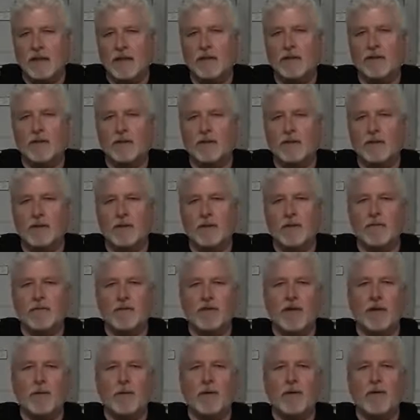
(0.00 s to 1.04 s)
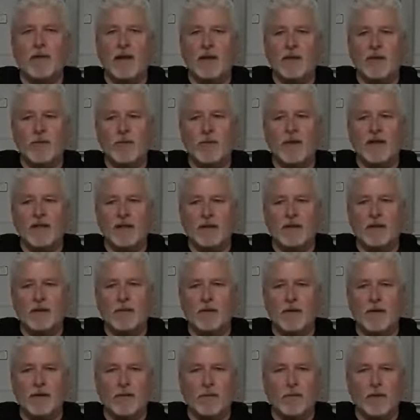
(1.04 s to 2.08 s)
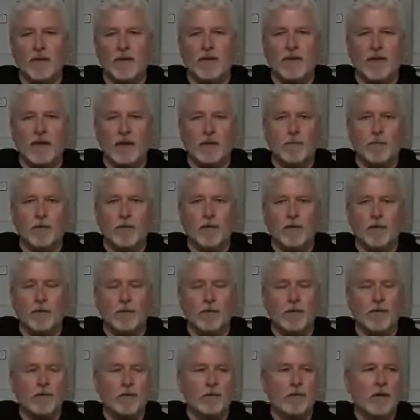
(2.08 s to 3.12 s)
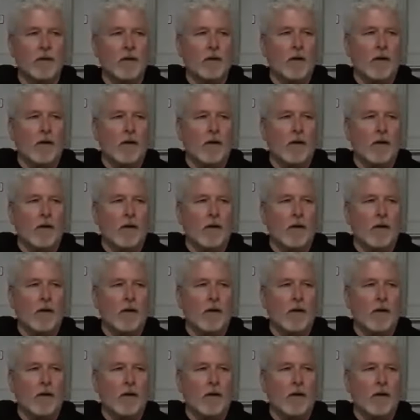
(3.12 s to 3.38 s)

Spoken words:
deals strictly with trauma that you might deal with a bullet wound,